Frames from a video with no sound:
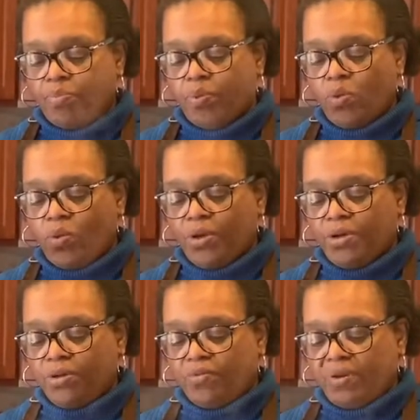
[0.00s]
pour
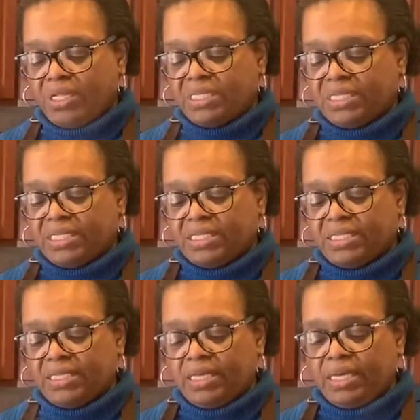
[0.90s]
your
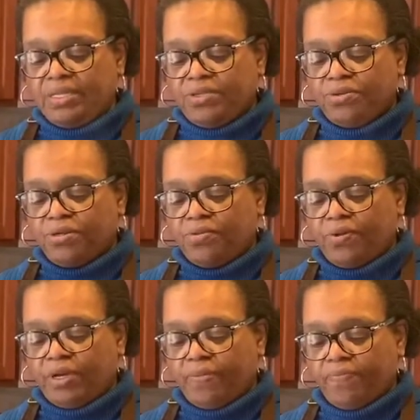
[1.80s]
grits into the
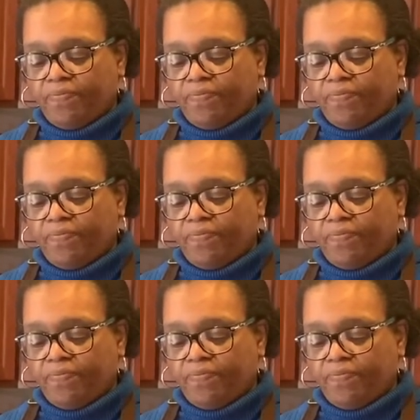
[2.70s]
cream.